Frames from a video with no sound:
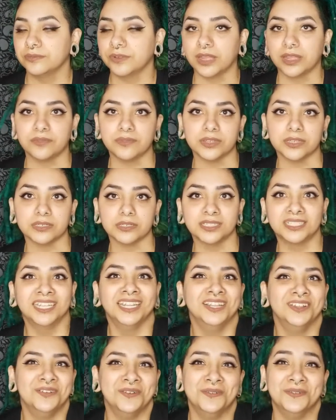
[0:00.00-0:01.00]
5
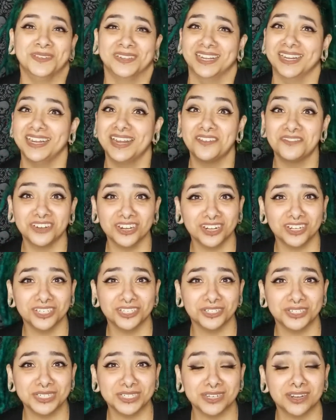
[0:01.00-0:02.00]
years, but I never got a
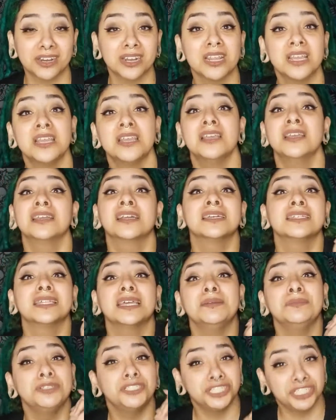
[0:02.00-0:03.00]
tree skirt because
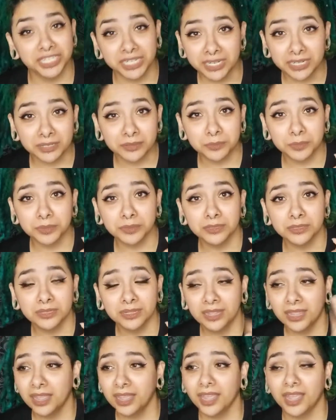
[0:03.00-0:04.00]
I'm cheap.
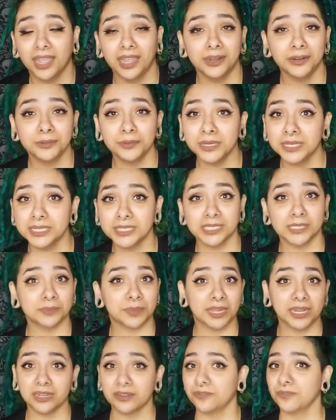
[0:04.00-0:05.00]
I don't want to
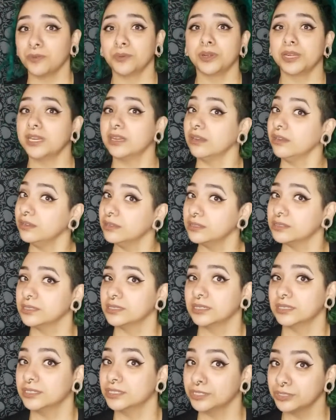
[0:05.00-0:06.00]
spend $40
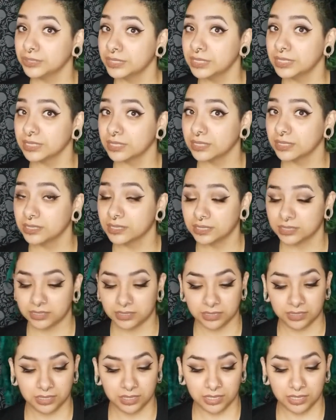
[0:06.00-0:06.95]
on a tree skirt.